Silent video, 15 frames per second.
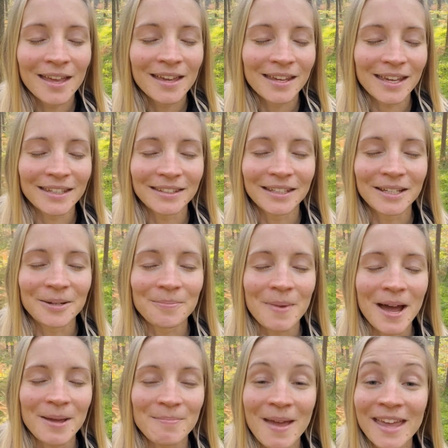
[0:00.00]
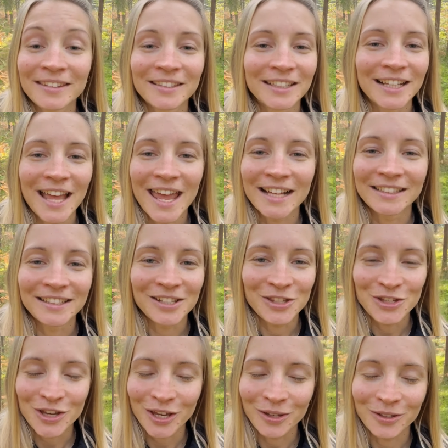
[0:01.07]
getting my mental health in
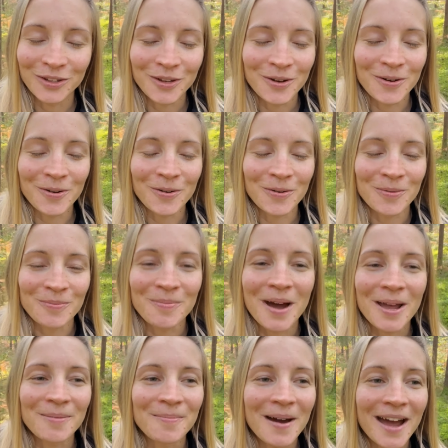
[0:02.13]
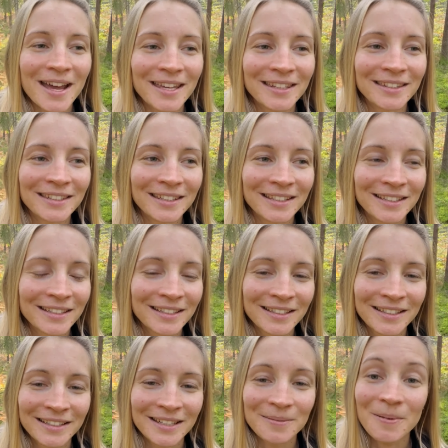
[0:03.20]
check, you know, my mind,
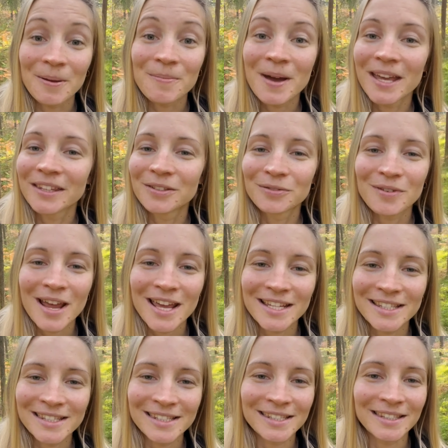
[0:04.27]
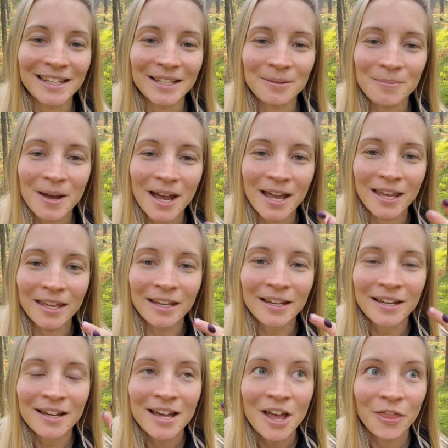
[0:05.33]
that my mind rests, that my
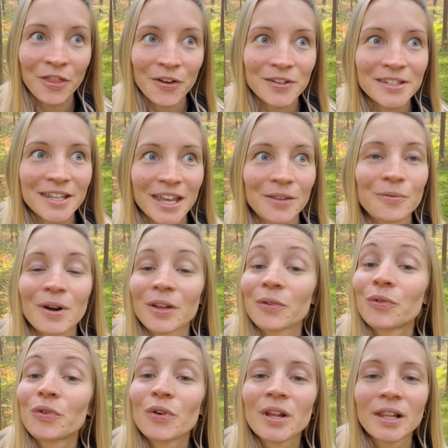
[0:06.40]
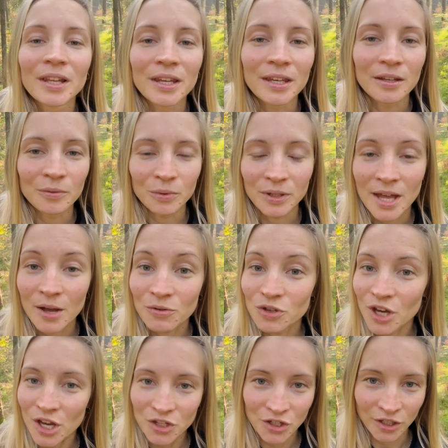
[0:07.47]
thoughts can run freely without
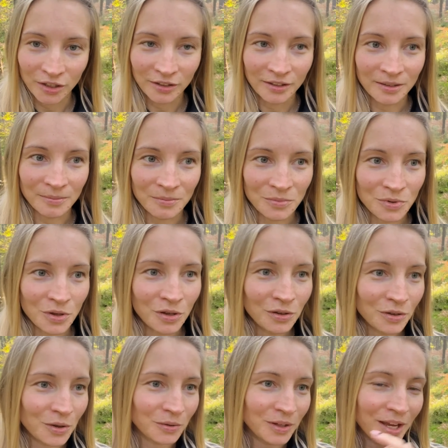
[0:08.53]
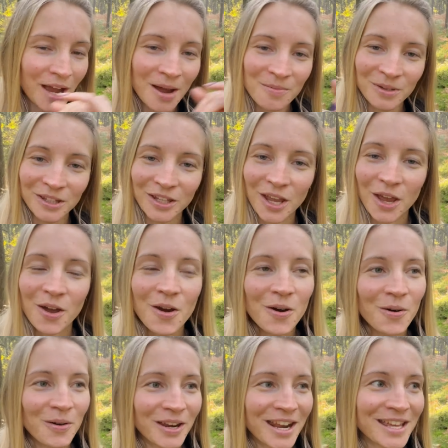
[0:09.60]
judging them. You know, they come and they
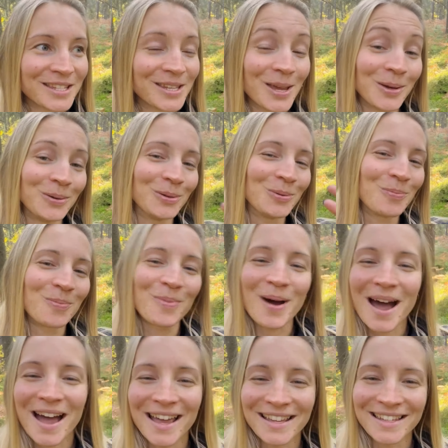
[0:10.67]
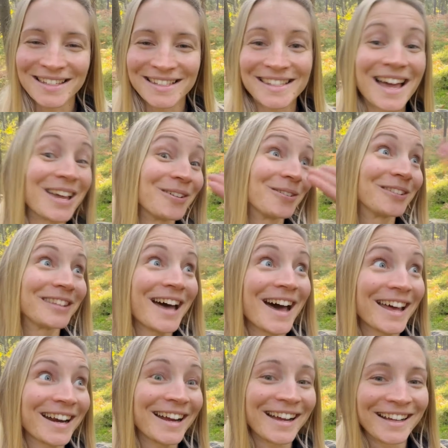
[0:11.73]
go, and I say goodbye,
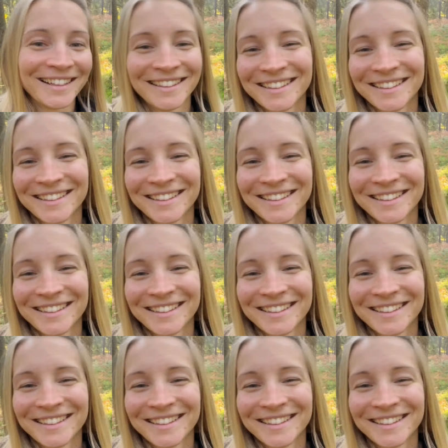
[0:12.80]
sayonara,